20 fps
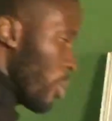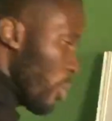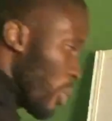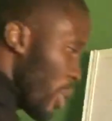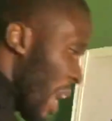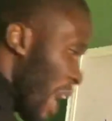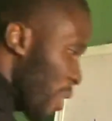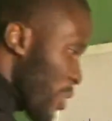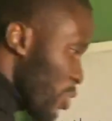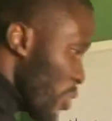we
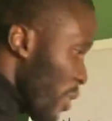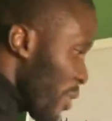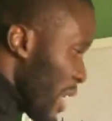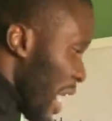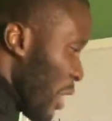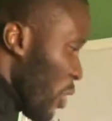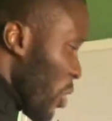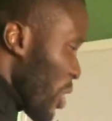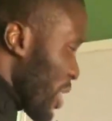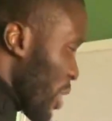are resolving
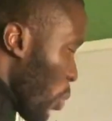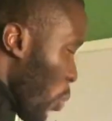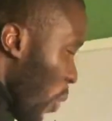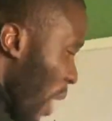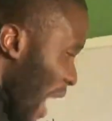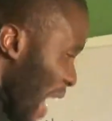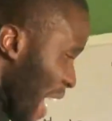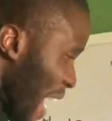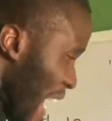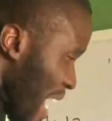along the
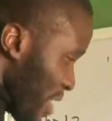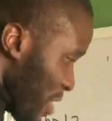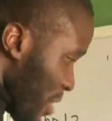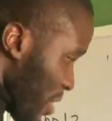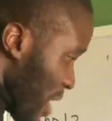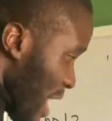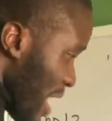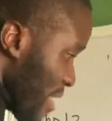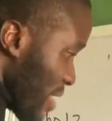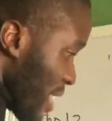y-axis,
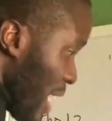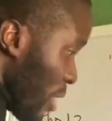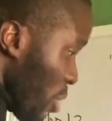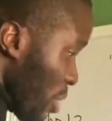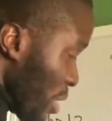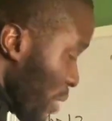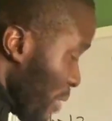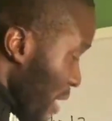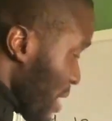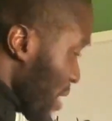that's along
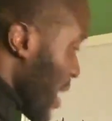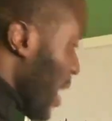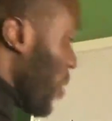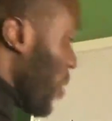the vertical